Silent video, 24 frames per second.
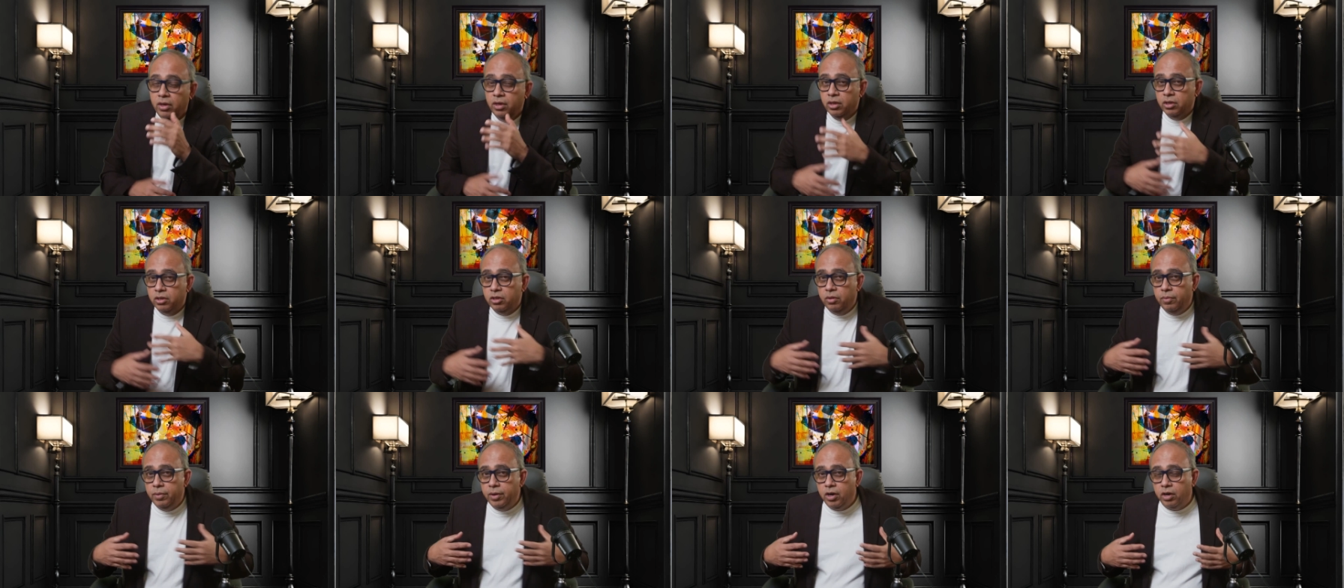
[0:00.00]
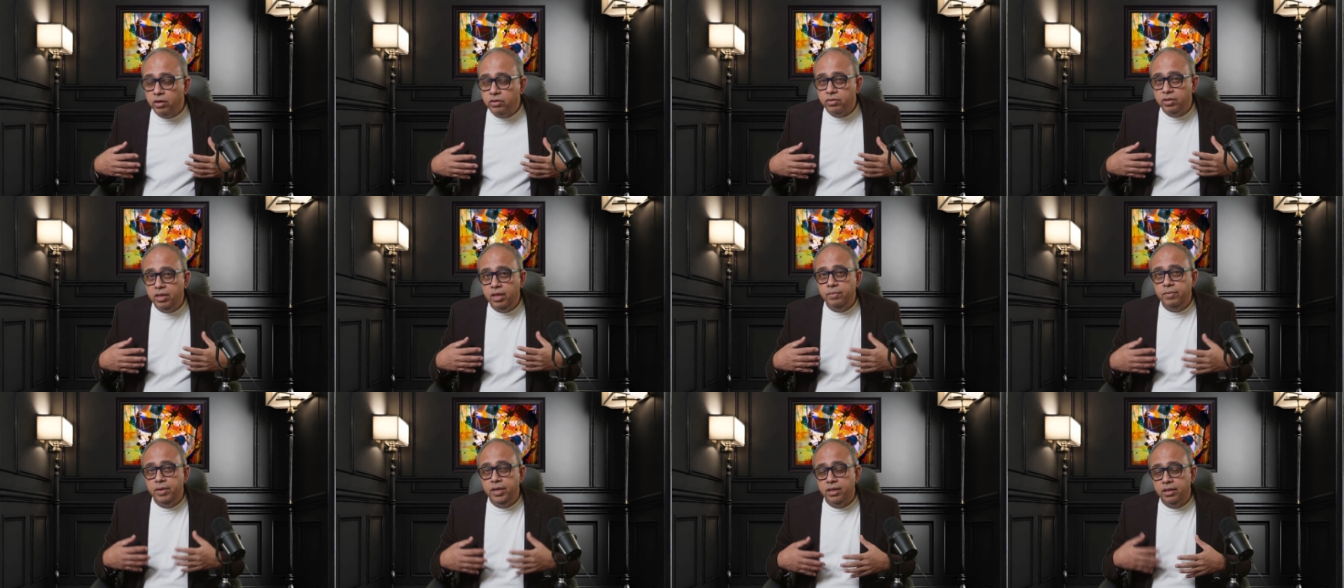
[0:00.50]
You may not see
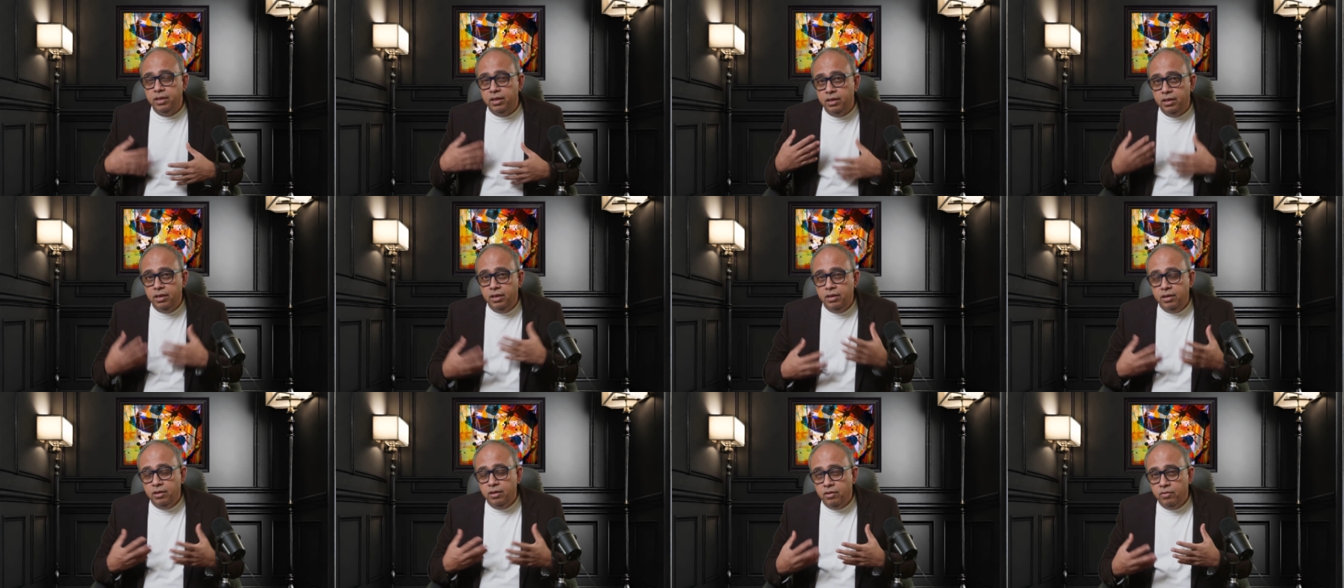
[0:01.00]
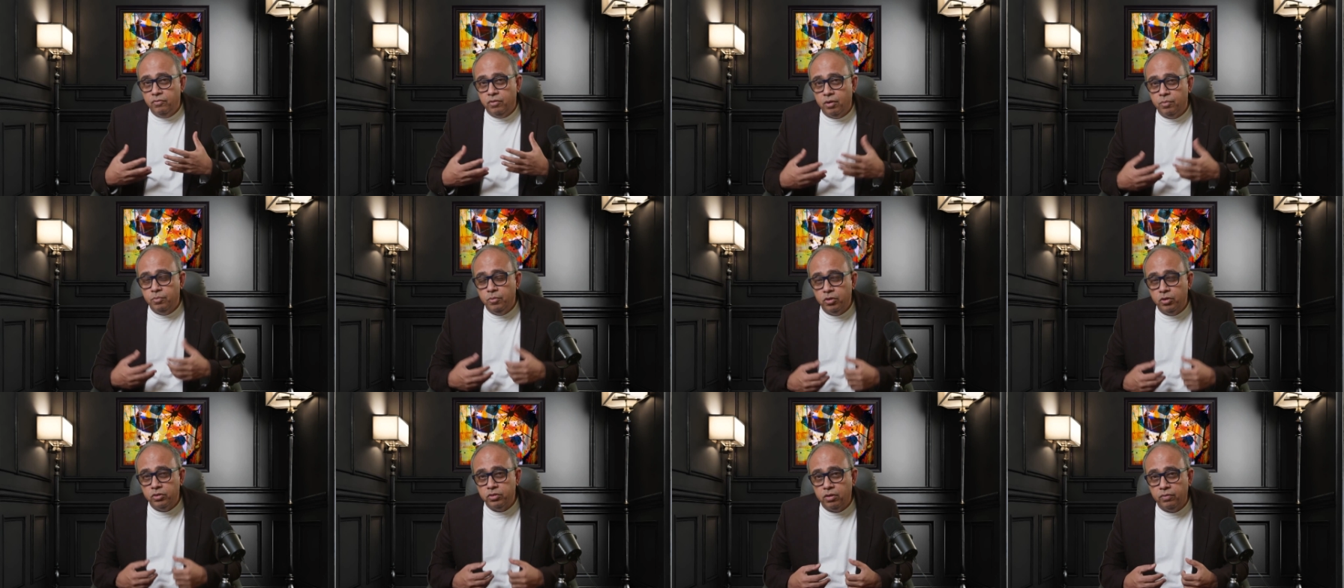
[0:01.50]
me for
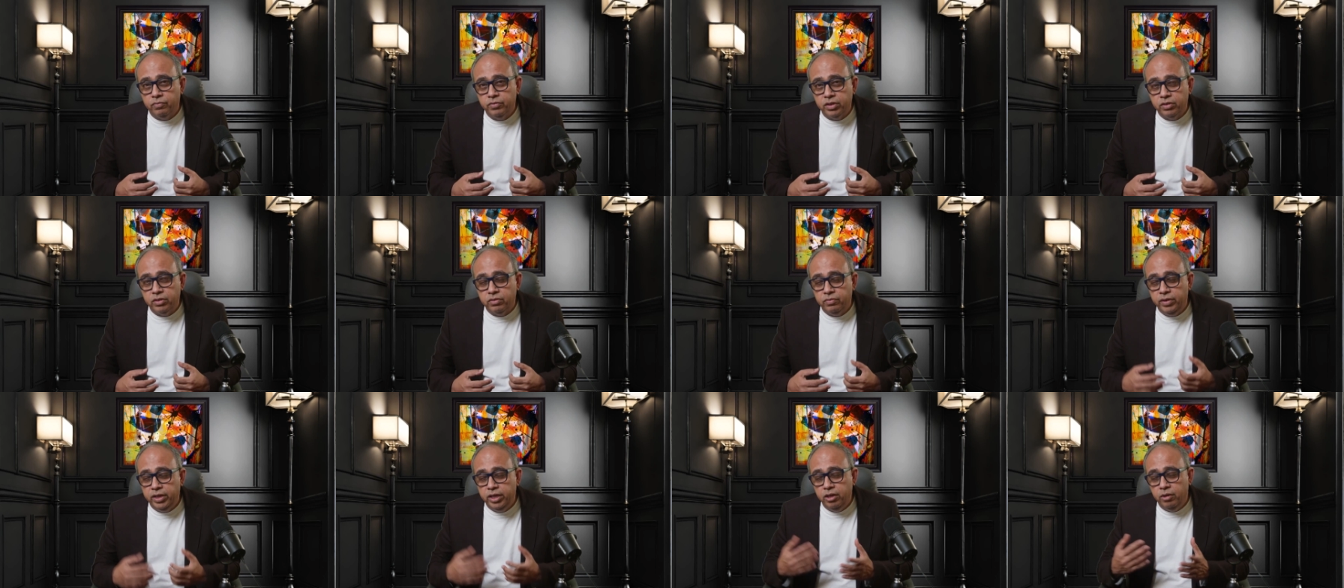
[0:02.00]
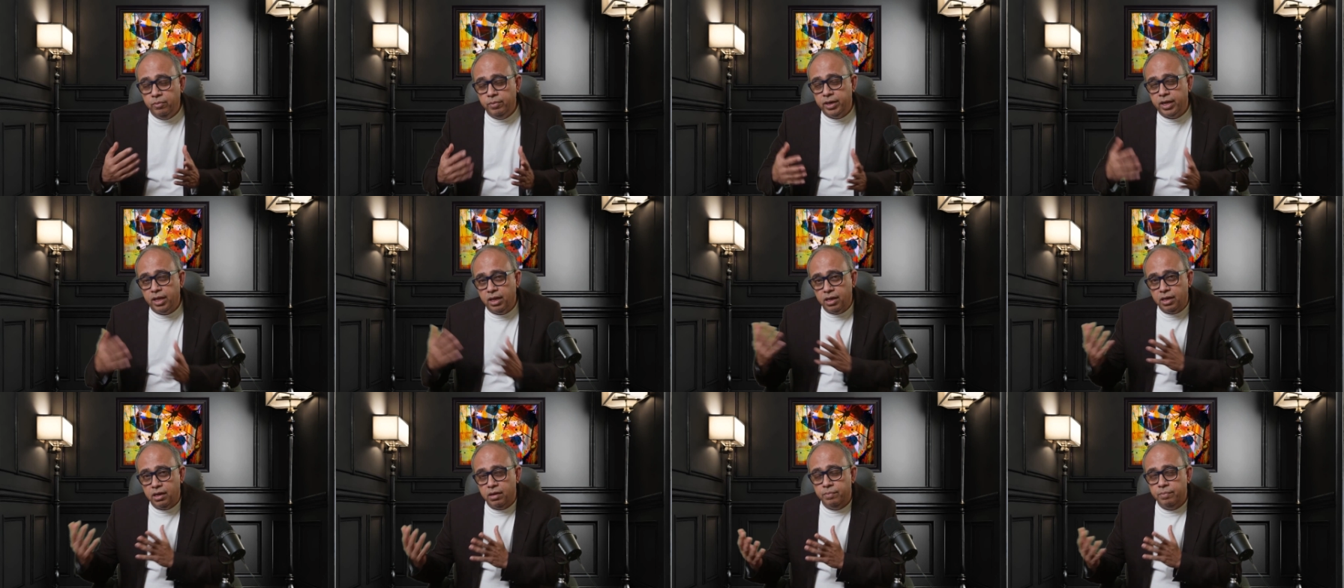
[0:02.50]
most of this video, but I'll
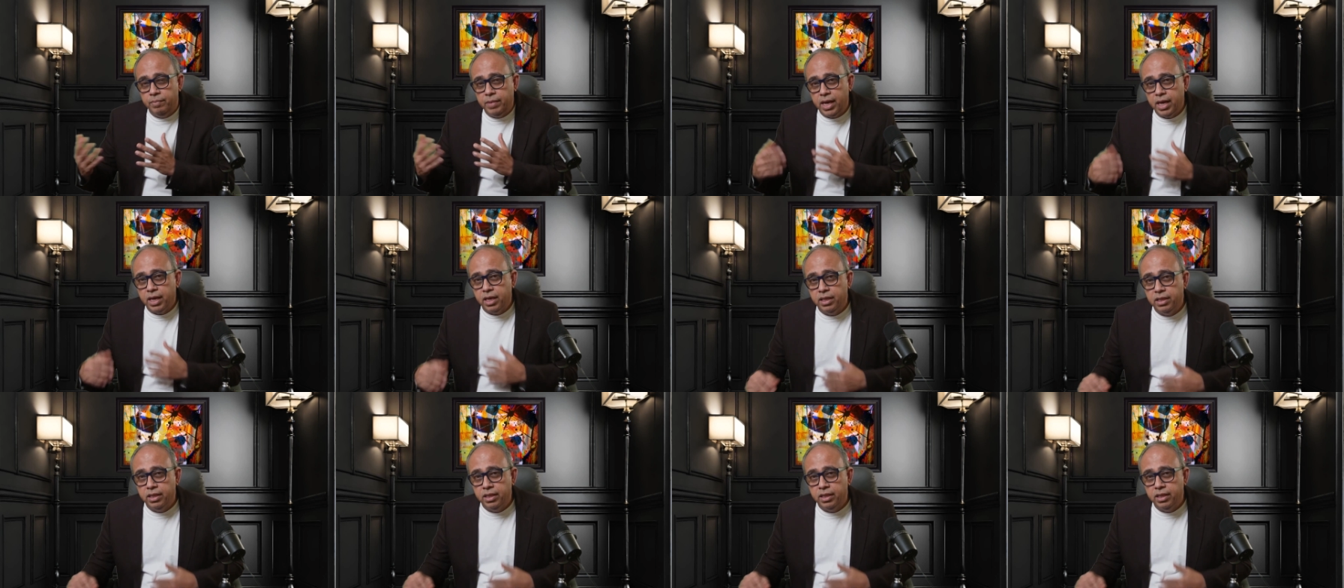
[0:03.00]
come back in the